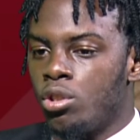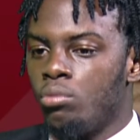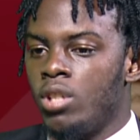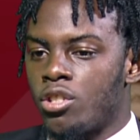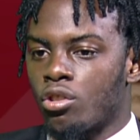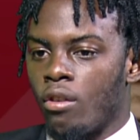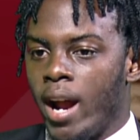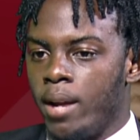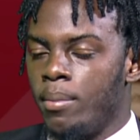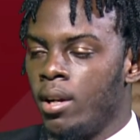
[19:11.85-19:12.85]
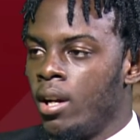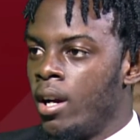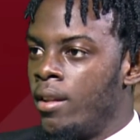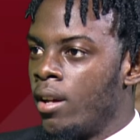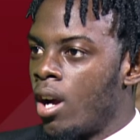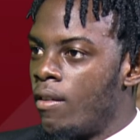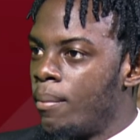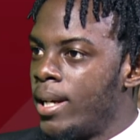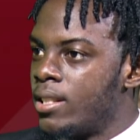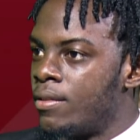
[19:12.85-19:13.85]
you describe the
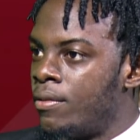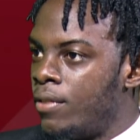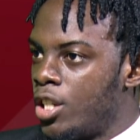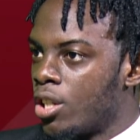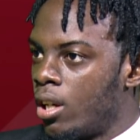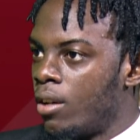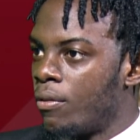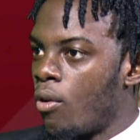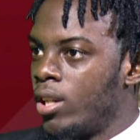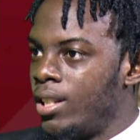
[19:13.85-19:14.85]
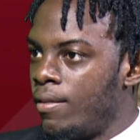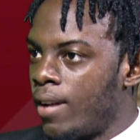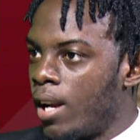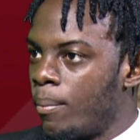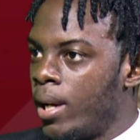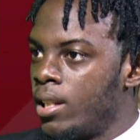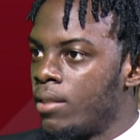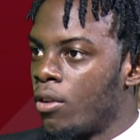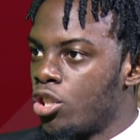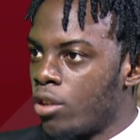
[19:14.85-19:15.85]
government's vision for development,
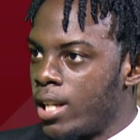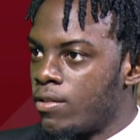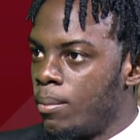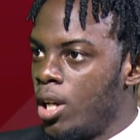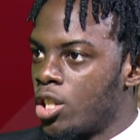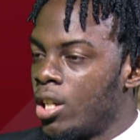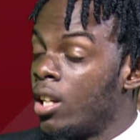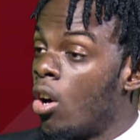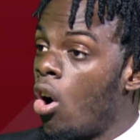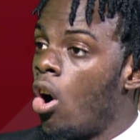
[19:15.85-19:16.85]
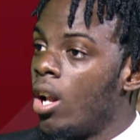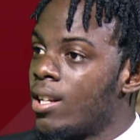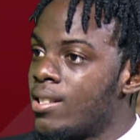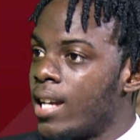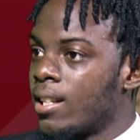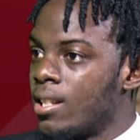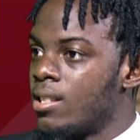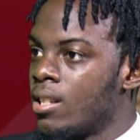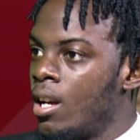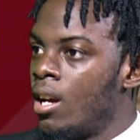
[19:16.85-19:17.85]
for transformation in all
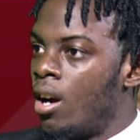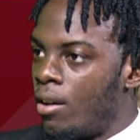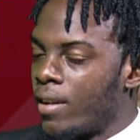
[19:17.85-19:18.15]
sectors of